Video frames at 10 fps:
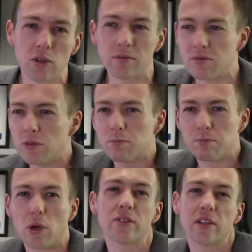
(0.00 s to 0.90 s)
no
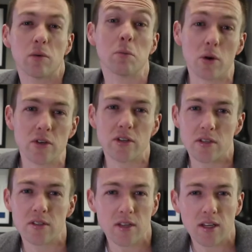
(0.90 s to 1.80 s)
positive
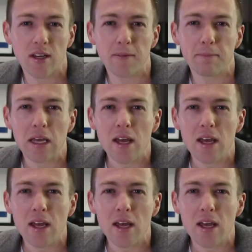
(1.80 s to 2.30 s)
emotions, okay?